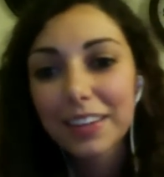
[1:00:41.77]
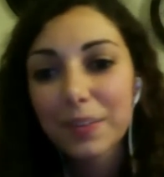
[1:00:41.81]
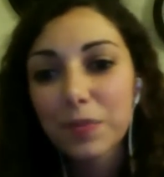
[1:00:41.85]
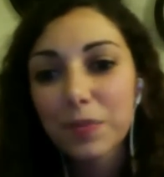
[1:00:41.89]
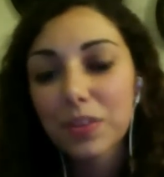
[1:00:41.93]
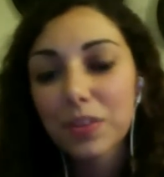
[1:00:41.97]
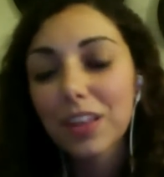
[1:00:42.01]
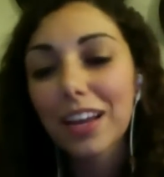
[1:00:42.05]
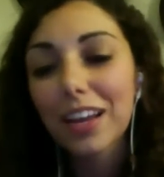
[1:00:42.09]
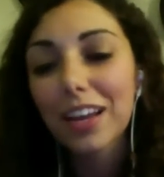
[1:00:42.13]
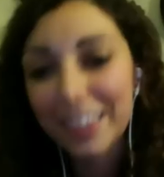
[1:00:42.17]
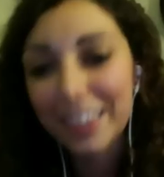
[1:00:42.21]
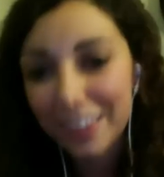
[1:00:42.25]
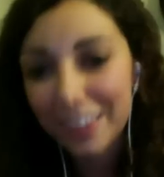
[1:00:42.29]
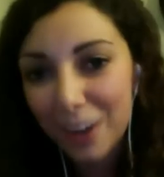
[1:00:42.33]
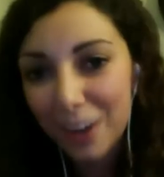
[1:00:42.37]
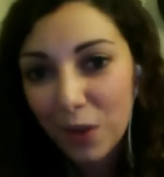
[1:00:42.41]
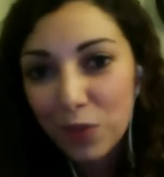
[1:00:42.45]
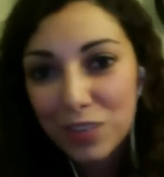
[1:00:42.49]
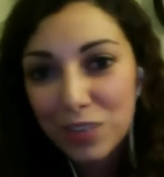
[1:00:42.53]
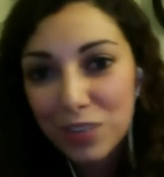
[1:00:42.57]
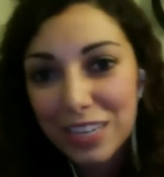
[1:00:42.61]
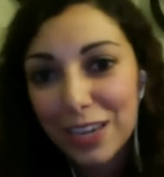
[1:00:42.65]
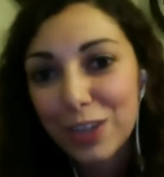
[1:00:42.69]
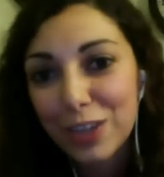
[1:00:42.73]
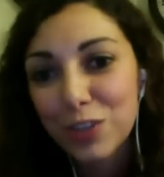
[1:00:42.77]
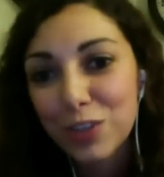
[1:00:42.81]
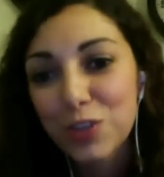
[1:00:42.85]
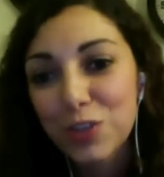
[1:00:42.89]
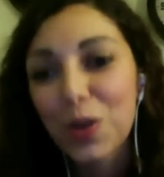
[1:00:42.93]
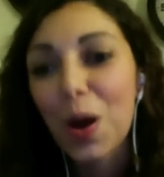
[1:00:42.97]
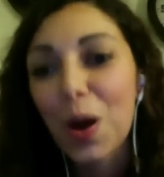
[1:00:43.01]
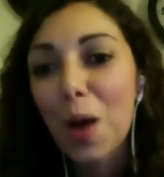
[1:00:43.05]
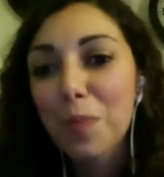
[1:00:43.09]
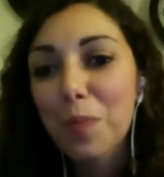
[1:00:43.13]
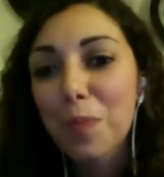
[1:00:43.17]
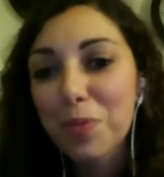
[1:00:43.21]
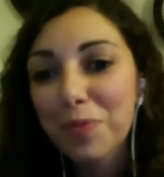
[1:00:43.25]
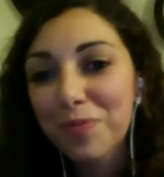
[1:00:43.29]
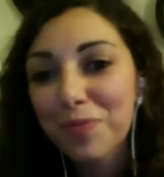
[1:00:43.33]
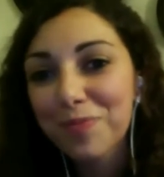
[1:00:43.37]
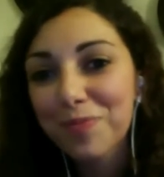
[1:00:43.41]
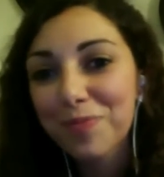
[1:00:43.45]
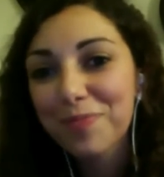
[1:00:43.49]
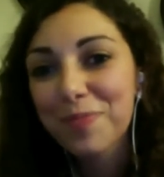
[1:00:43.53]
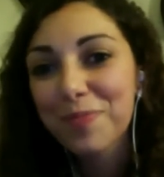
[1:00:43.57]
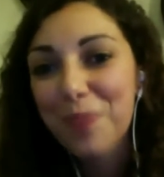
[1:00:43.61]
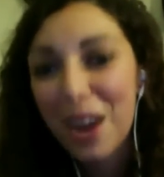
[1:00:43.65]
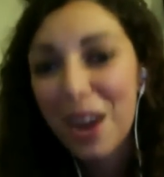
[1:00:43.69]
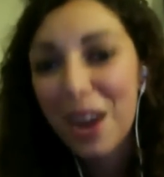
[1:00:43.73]
lucky enough to get a job
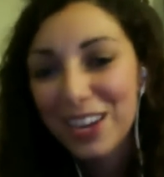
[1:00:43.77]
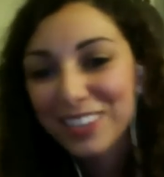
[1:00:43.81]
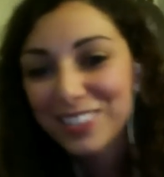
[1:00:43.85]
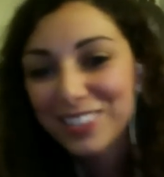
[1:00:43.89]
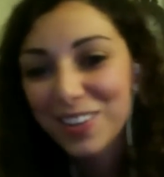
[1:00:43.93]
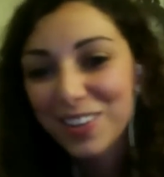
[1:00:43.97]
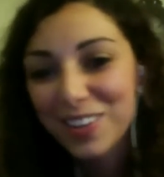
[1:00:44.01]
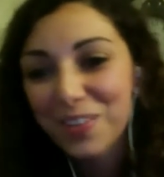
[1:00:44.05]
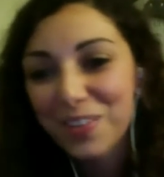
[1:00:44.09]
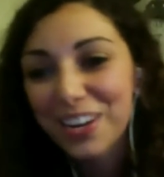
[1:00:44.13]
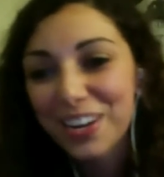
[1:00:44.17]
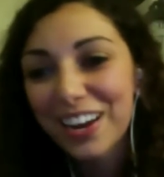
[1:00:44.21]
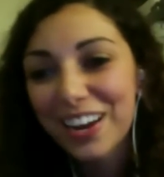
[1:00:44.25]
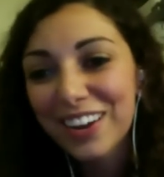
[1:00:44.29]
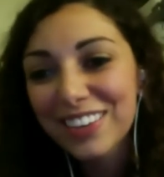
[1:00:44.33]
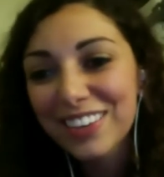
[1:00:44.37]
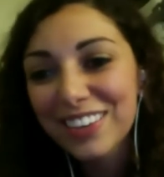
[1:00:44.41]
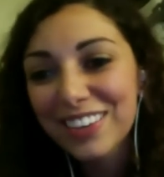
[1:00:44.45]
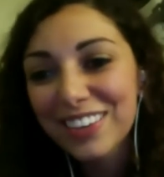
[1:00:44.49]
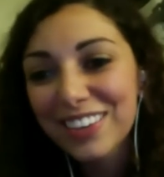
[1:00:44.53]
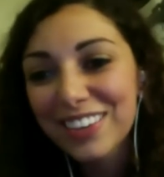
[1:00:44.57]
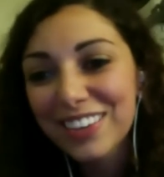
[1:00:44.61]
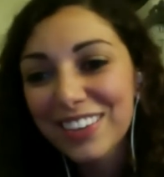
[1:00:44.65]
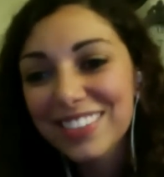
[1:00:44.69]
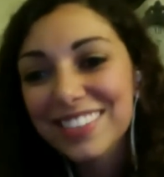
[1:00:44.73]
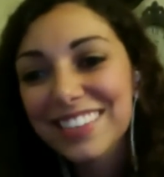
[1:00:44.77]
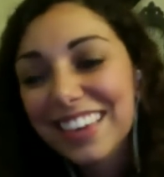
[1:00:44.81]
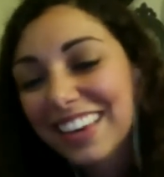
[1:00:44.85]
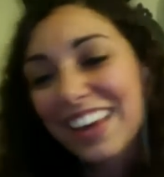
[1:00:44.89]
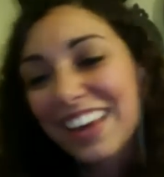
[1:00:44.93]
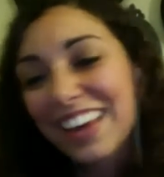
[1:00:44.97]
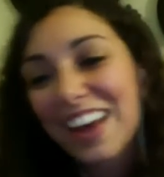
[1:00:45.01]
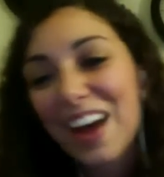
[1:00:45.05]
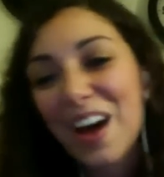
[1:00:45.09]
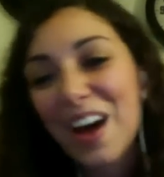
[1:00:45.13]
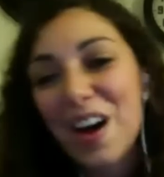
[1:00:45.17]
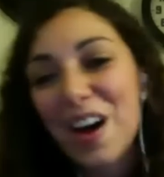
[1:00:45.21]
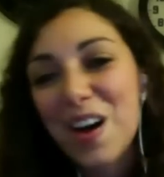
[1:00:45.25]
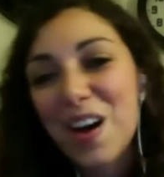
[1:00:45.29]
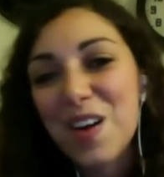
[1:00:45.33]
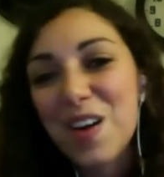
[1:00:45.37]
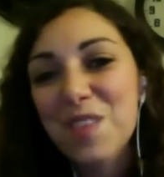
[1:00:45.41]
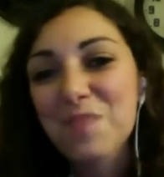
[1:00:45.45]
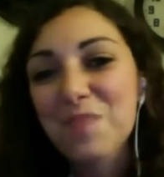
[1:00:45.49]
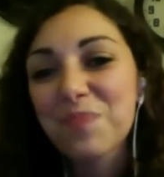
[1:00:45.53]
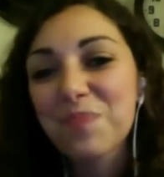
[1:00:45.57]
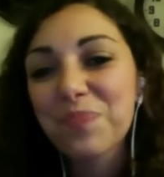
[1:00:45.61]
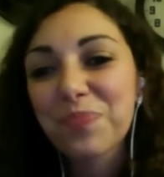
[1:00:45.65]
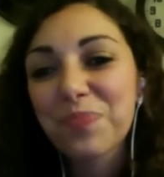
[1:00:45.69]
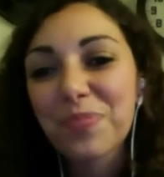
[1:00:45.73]
by someone else.
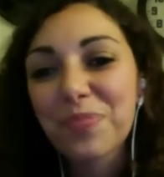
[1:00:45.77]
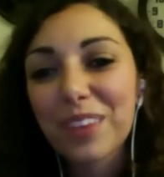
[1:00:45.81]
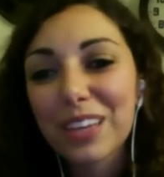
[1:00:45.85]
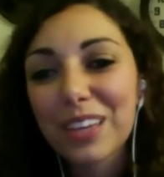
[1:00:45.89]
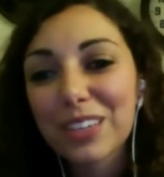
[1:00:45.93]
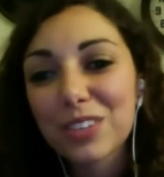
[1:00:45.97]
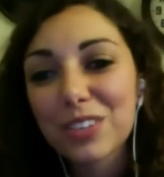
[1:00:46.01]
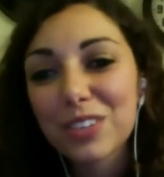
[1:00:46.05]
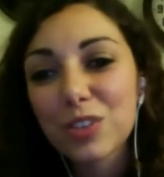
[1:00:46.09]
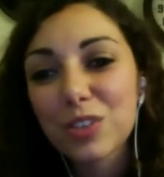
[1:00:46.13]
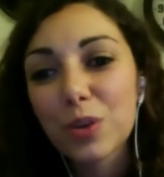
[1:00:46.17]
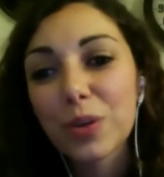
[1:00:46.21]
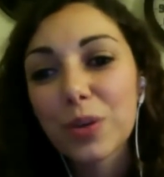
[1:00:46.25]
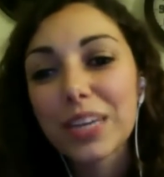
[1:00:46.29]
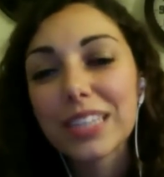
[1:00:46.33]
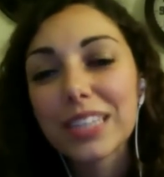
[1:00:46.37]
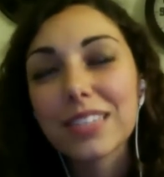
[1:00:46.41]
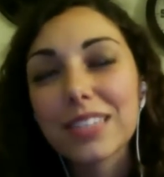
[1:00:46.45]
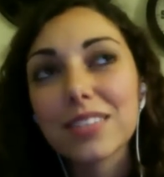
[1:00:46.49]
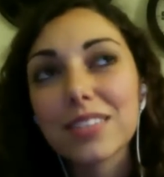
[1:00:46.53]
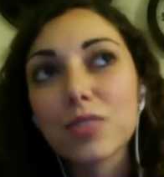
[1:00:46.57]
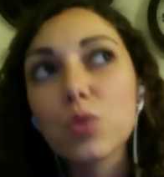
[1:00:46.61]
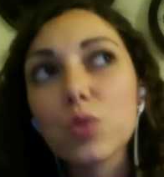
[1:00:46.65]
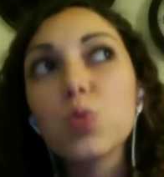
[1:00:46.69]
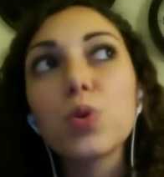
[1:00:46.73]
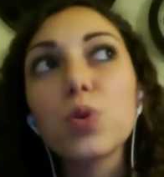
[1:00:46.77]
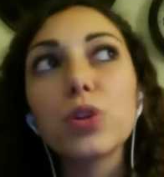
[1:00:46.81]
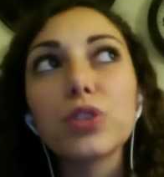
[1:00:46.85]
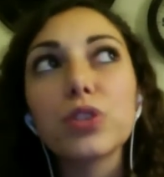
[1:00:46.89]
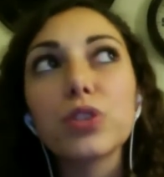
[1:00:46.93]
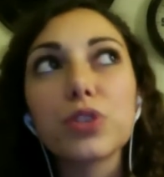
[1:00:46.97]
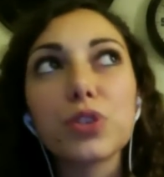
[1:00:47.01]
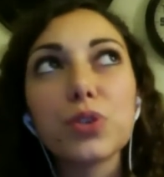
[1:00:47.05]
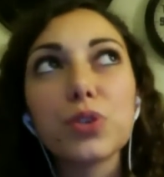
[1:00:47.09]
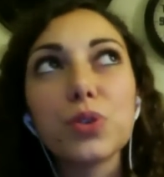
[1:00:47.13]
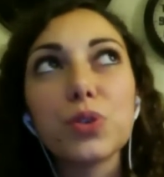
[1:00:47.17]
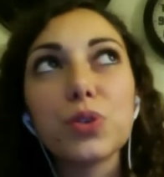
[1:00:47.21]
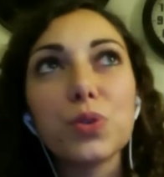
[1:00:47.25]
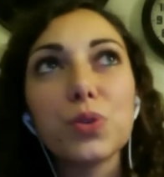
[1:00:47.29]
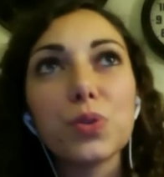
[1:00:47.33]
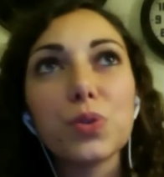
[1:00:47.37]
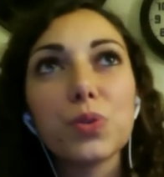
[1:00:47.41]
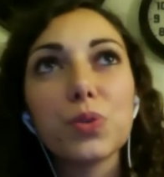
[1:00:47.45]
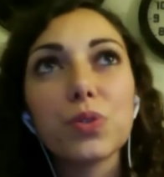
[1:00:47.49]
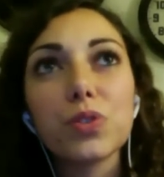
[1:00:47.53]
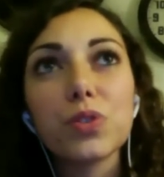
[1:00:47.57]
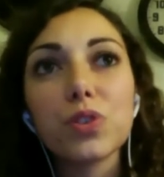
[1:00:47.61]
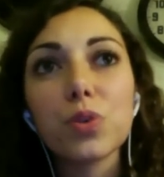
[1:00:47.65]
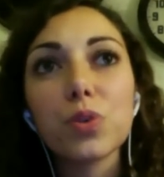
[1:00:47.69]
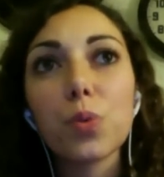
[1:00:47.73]
So it's cool
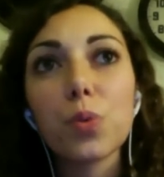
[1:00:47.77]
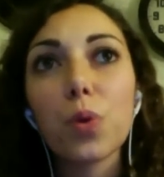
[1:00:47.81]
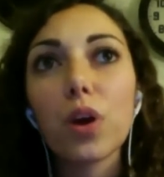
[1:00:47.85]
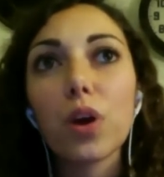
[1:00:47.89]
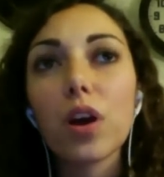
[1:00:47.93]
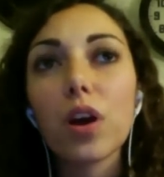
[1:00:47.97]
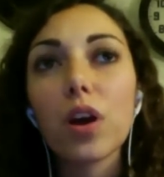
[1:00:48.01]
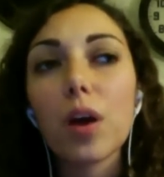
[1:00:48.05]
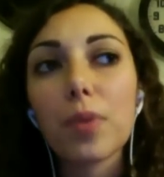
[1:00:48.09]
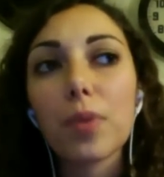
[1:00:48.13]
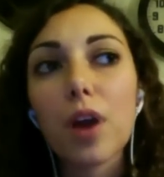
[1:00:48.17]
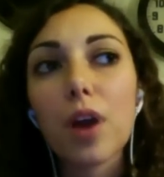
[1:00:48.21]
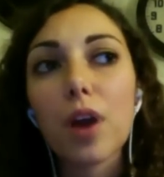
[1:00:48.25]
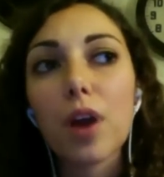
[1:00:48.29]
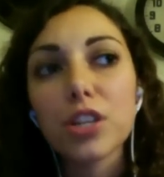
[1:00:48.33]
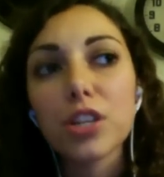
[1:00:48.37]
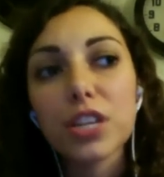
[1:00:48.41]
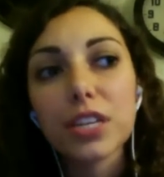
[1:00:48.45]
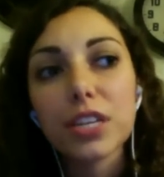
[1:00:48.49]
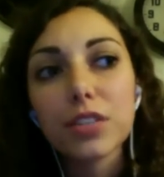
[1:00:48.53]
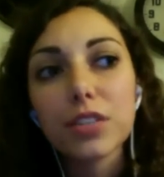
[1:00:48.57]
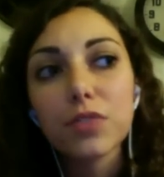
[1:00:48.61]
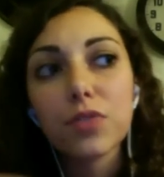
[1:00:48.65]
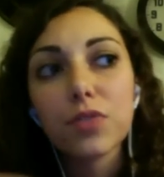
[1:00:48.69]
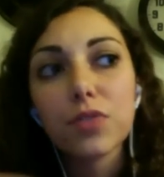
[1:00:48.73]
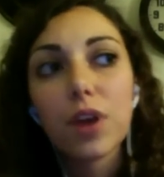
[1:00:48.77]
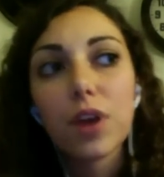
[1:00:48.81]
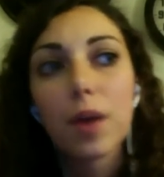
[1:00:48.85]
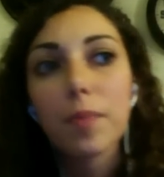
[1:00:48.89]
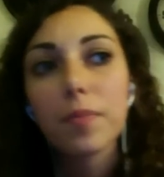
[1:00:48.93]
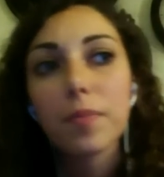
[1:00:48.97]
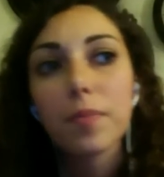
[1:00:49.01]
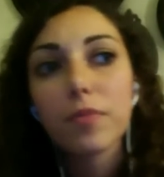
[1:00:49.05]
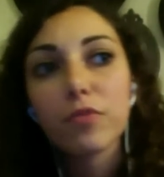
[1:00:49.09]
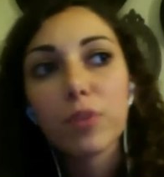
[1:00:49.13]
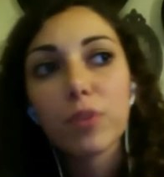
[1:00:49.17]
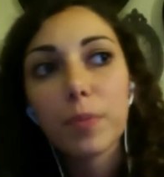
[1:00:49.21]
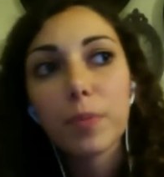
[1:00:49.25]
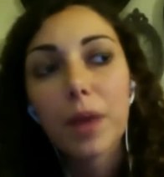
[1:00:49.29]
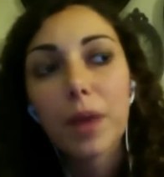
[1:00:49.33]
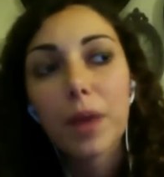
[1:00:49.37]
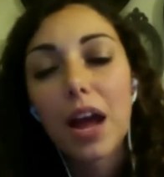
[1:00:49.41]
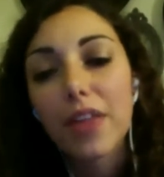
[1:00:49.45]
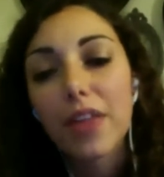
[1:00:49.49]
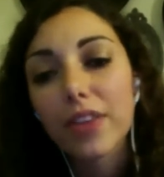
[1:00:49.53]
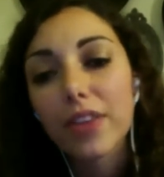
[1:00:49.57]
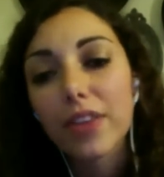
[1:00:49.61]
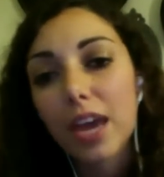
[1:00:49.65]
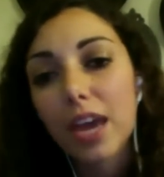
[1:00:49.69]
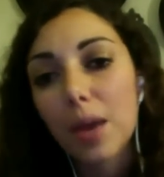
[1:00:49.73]
to work on projects from
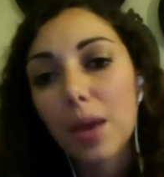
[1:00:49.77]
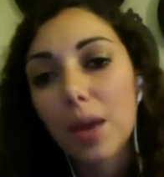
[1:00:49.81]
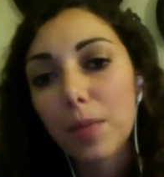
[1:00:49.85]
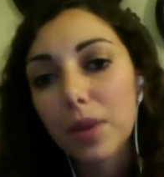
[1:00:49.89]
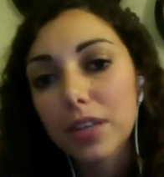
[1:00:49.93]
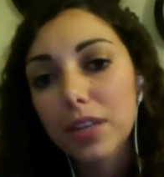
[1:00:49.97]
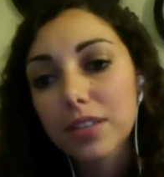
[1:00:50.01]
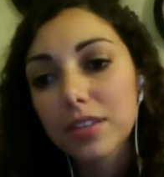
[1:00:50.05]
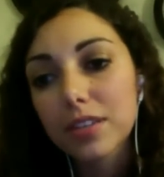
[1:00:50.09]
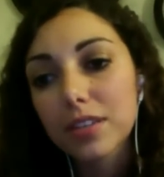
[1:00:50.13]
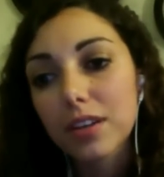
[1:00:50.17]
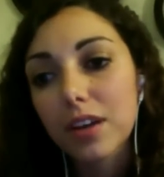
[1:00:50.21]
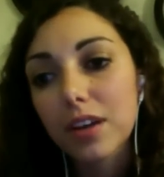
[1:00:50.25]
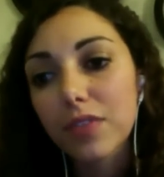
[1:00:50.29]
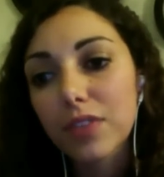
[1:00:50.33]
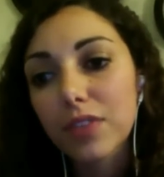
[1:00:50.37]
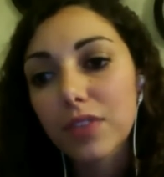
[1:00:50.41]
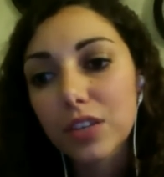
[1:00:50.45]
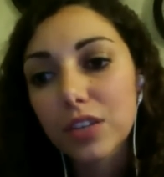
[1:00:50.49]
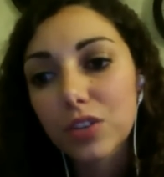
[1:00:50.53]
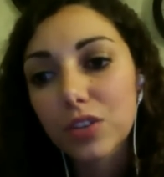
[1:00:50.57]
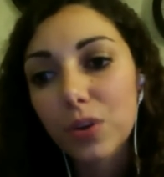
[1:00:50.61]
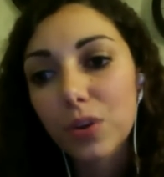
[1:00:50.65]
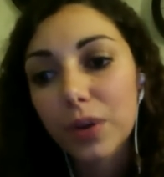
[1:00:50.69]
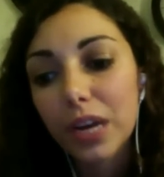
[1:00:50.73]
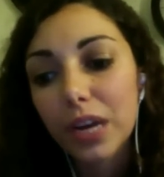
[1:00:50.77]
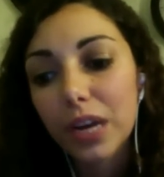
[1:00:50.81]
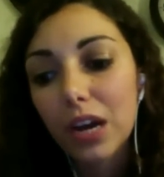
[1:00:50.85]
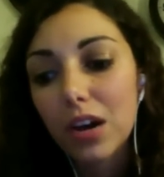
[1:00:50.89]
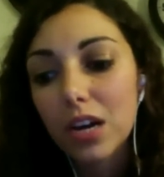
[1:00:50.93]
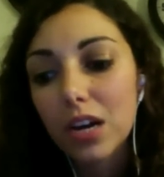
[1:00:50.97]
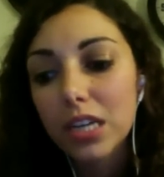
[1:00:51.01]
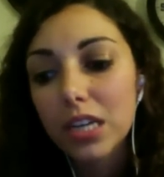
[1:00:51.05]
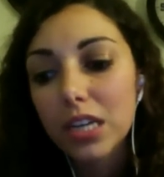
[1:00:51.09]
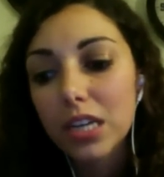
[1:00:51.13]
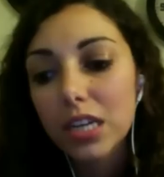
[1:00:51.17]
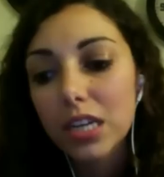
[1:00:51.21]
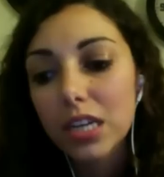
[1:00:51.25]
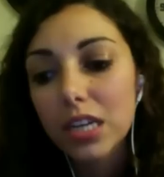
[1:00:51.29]
behind the camera and still have things going on.